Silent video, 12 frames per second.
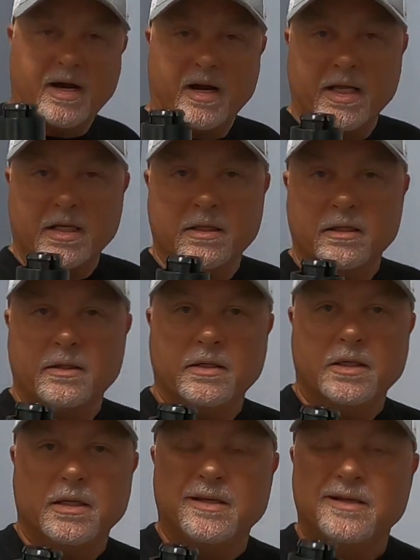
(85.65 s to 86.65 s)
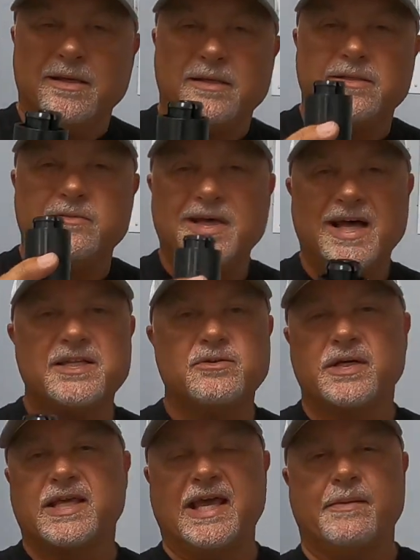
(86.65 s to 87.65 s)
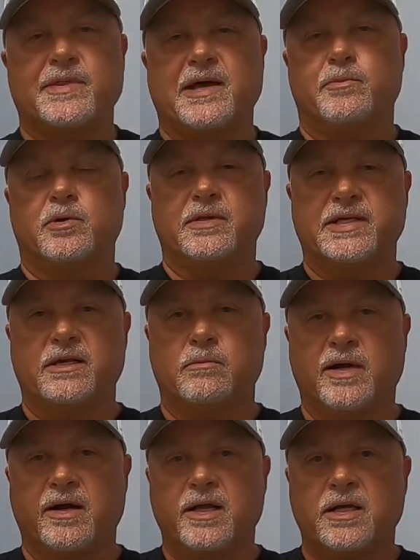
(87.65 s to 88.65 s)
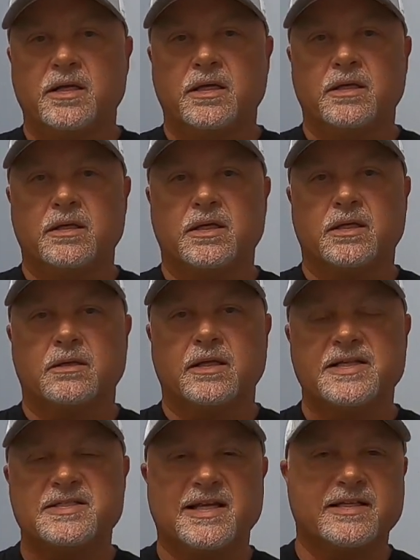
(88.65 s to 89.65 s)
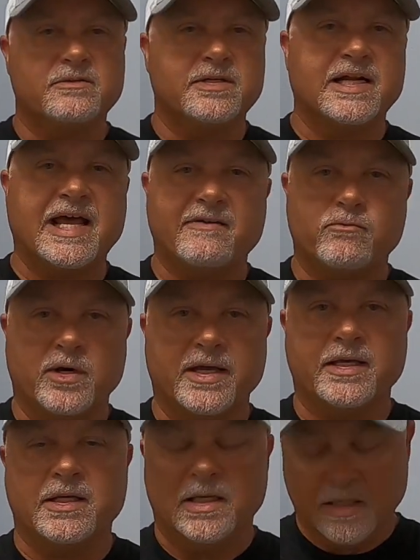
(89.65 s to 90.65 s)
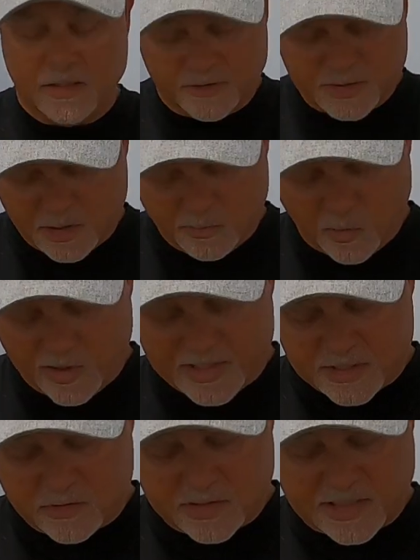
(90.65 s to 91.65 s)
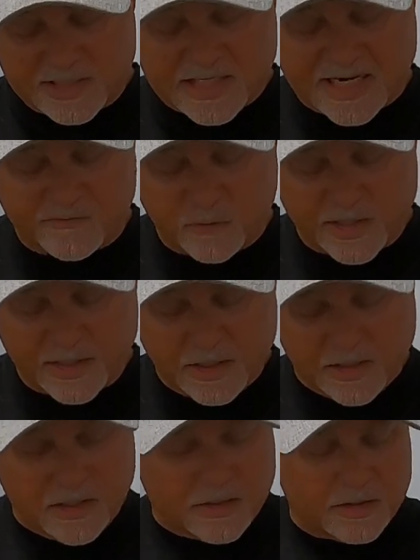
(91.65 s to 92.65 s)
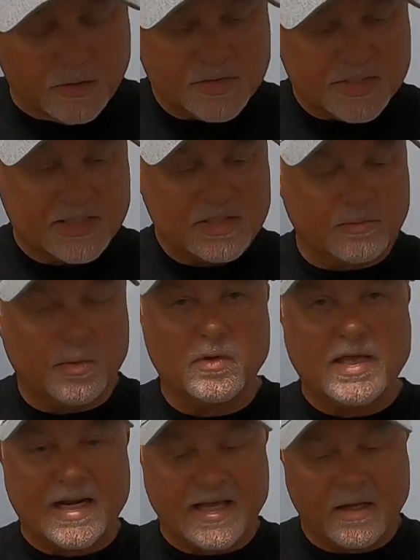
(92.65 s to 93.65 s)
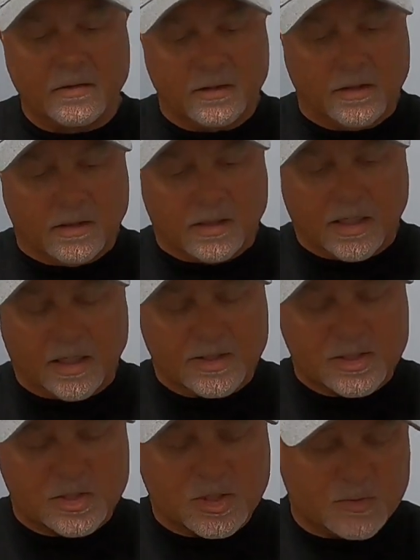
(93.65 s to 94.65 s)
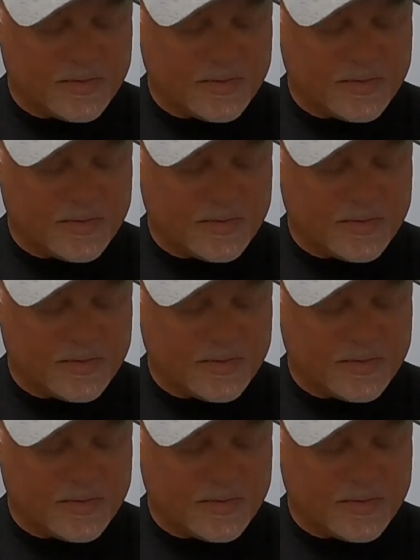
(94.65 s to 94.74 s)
bearing. Do not do a cam without pulling the inner bearing. That's like doing it halfway. There's no point in doing things halfway. Use this to pull that out. This is a